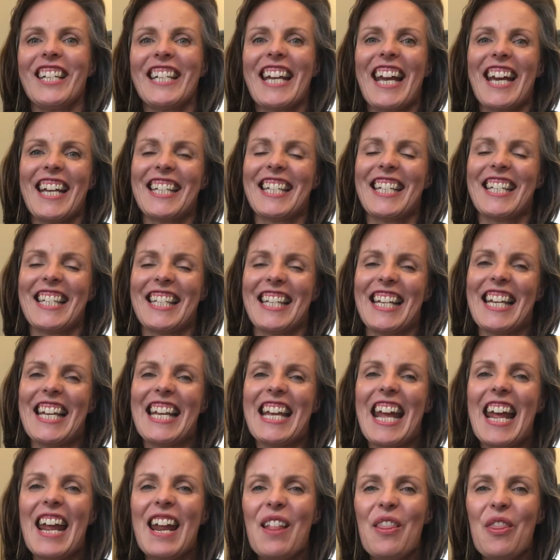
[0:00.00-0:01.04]
to get to
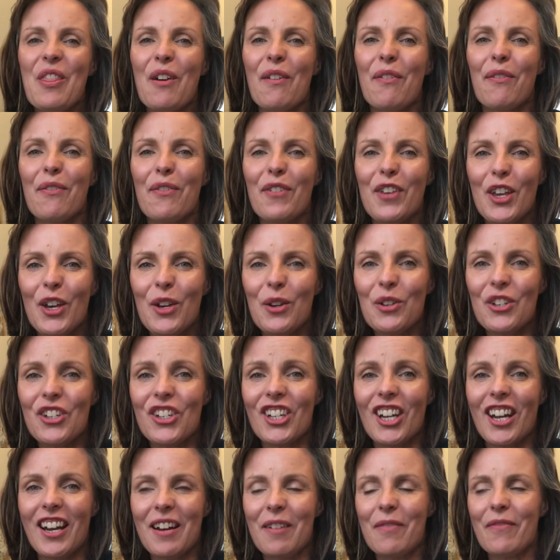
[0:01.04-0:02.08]
see in the
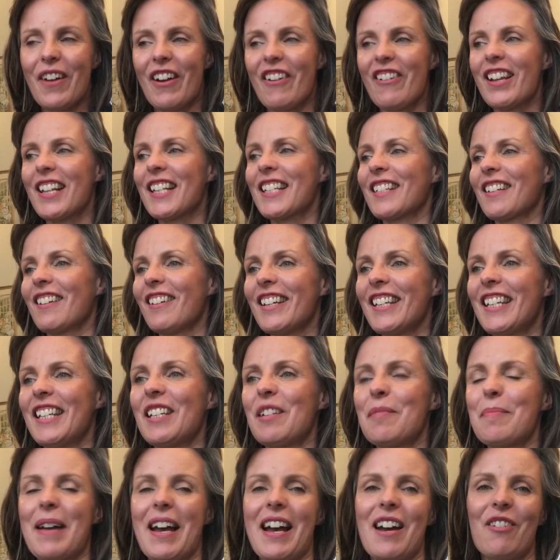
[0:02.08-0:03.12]
future, I'm very excited
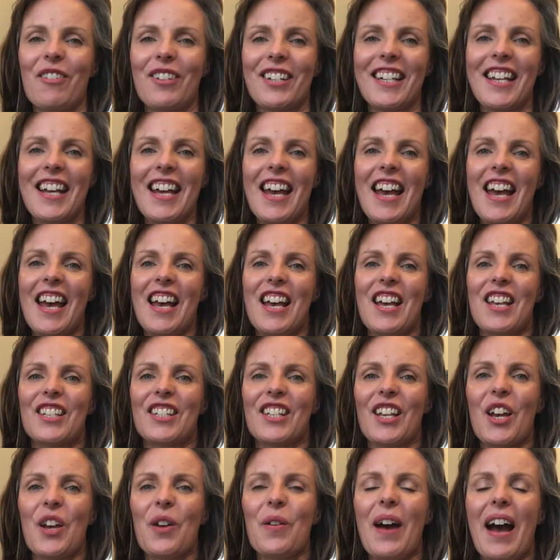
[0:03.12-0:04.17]
about.
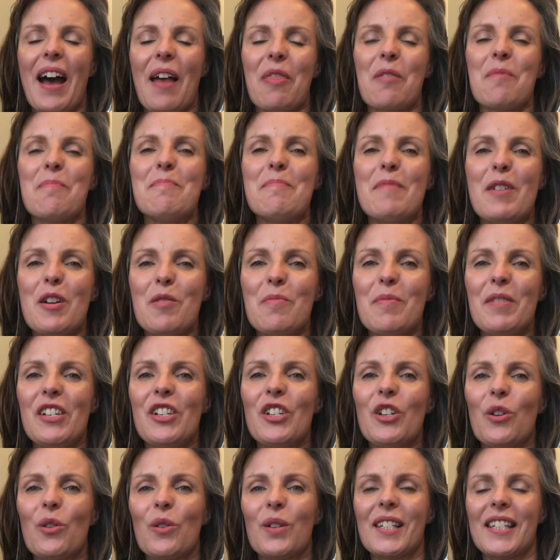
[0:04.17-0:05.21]
So at the moment,
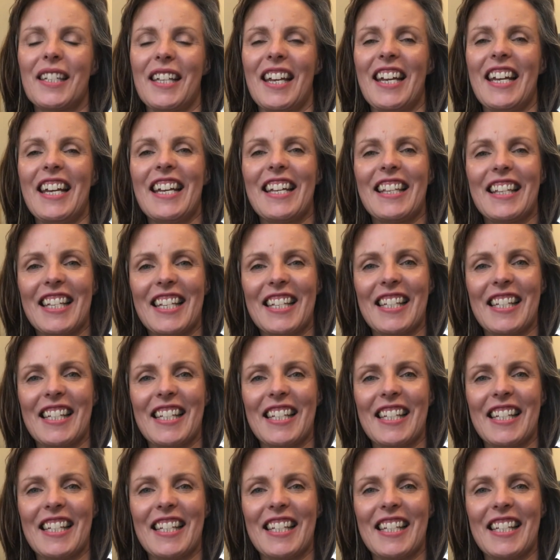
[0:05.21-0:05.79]
you're seeing the